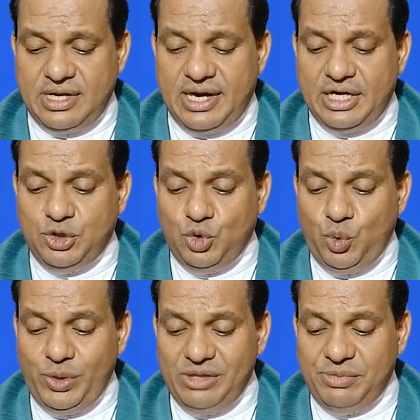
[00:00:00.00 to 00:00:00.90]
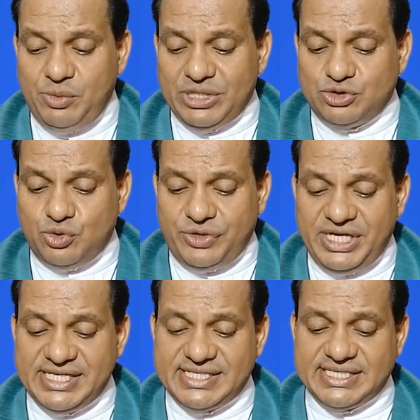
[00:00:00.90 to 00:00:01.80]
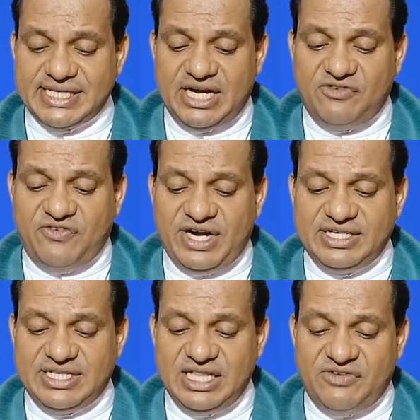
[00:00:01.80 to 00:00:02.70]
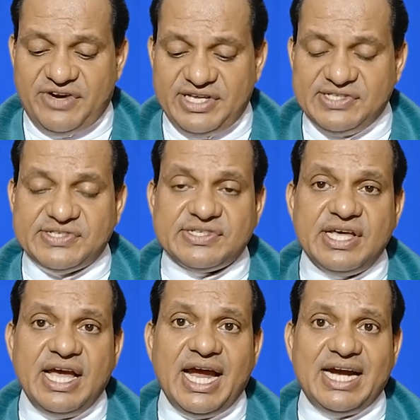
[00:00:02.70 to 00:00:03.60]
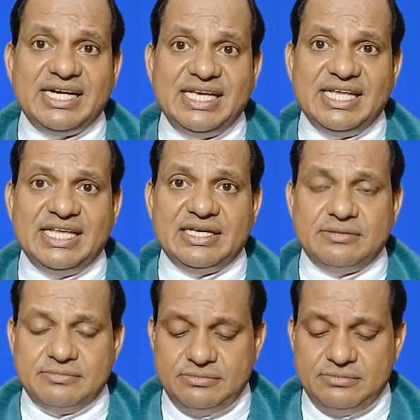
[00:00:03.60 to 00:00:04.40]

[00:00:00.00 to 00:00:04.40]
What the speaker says: And you will be victorious and find deliverance and healing.